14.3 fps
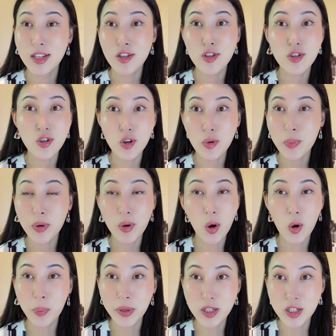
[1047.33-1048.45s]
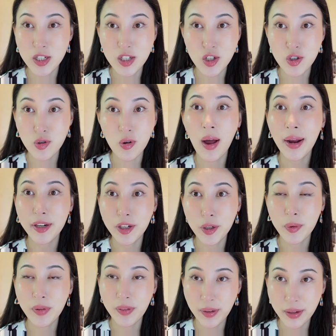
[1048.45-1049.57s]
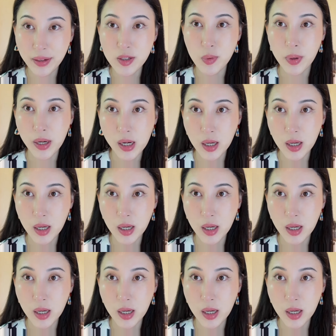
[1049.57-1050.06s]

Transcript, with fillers: super open Just trying new things when it